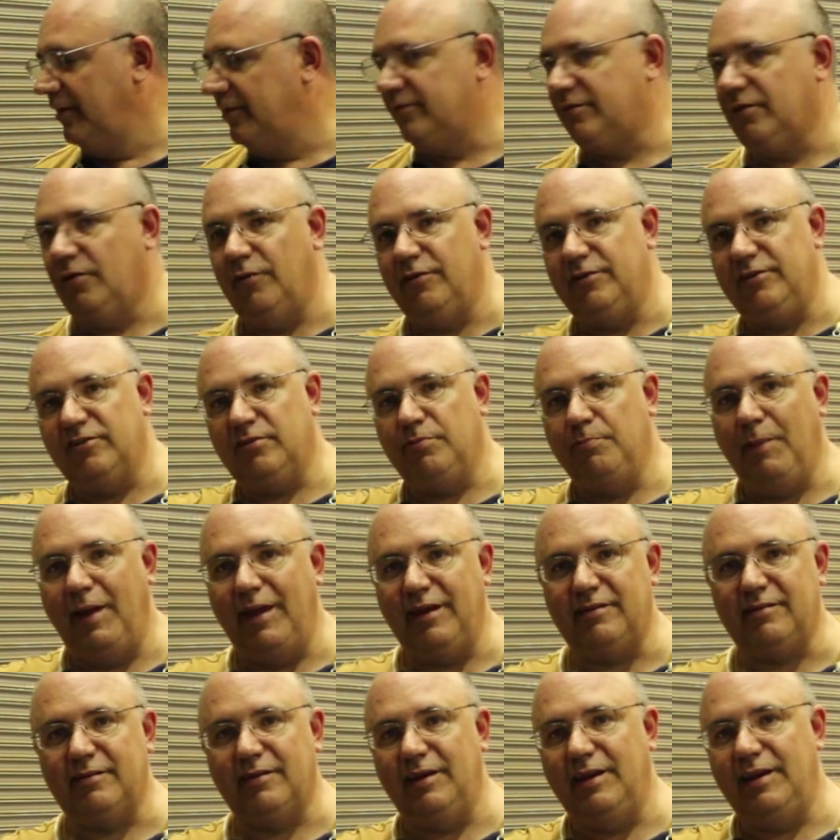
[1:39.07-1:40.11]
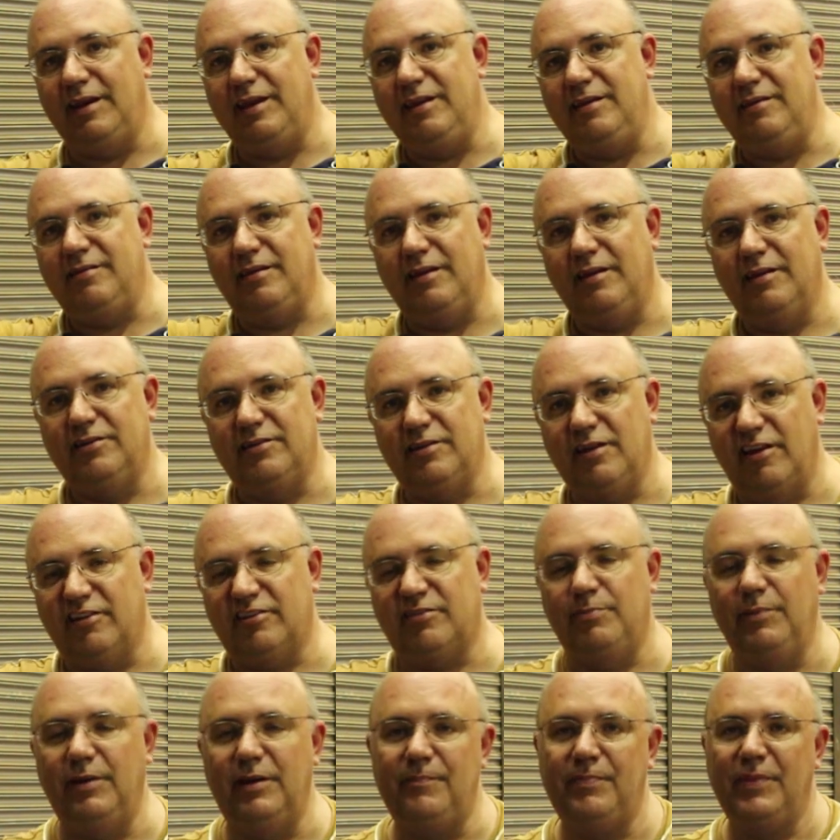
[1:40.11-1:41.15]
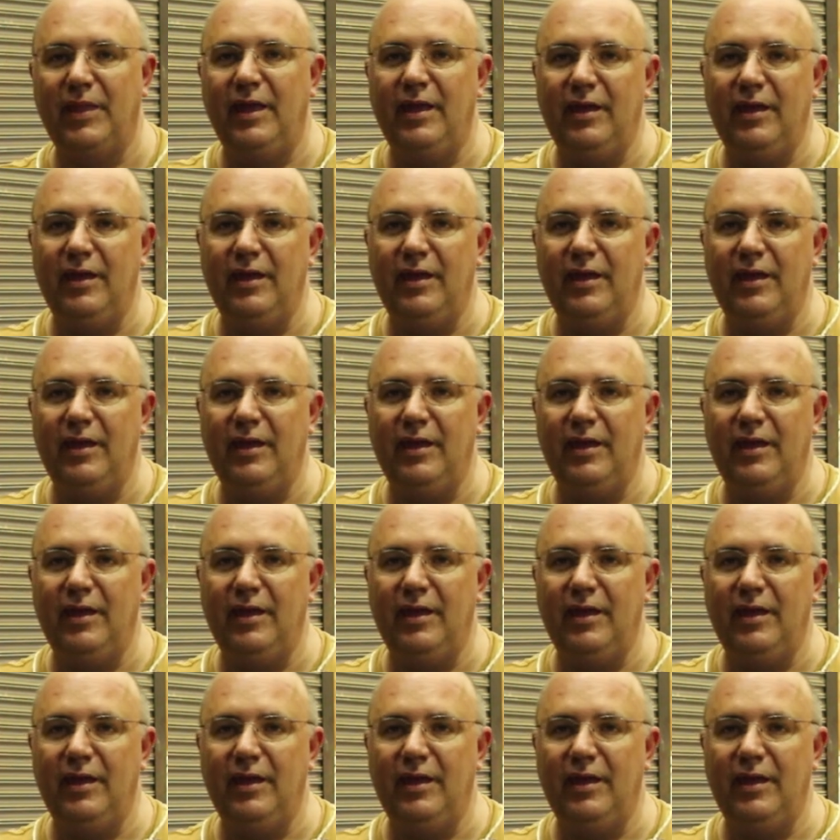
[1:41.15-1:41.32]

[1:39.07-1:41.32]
So it just makes an easy adjustment.